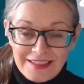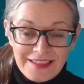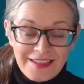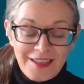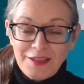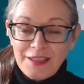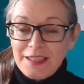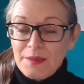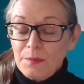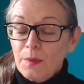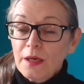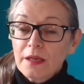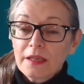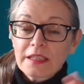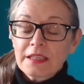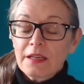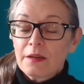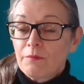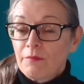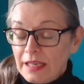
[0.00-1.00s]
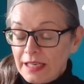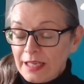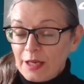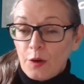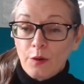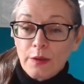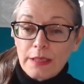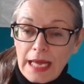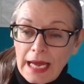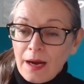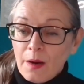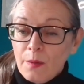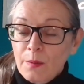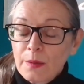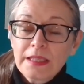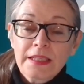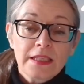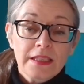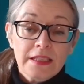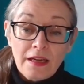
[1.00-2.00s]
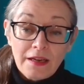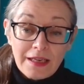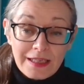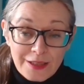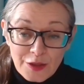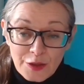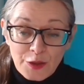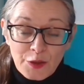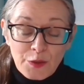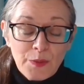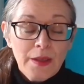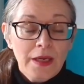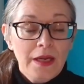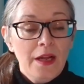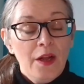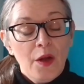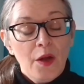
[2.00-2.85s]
And so she works at really odd hours as I do.